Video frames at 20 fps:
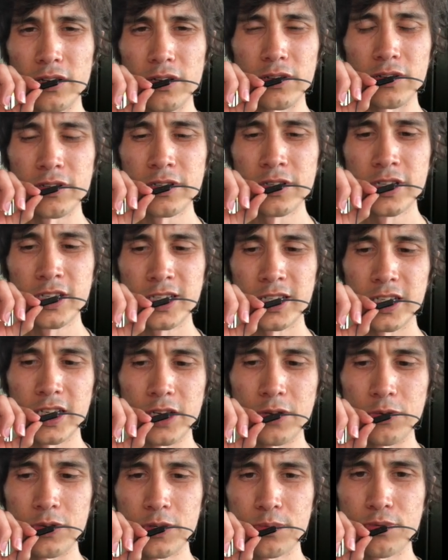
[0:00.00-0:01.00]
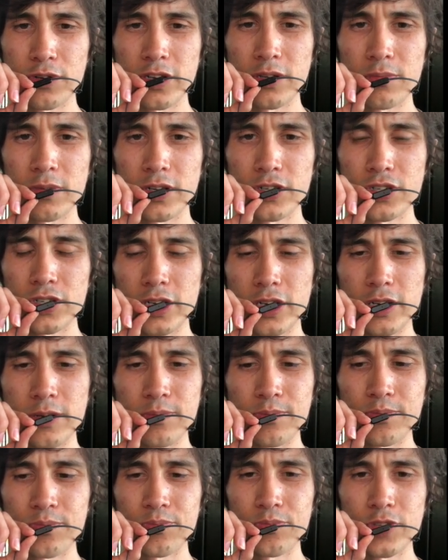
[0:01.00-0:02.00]
It was pretty much
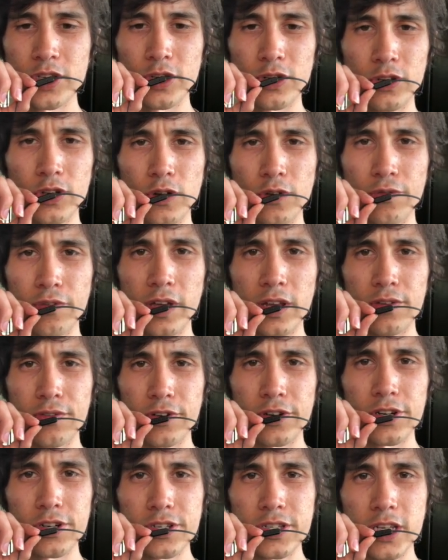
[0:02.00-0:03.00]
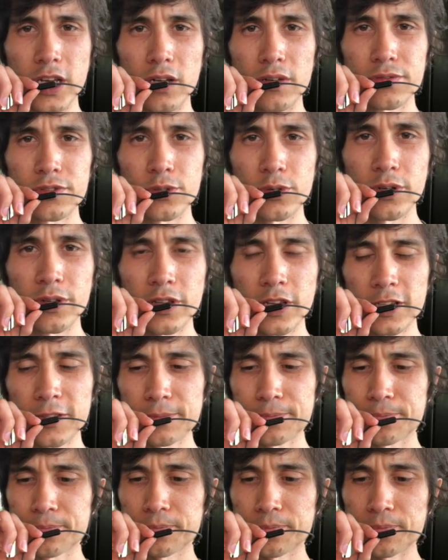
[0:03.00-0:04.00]
go fend for yourself sort of thing.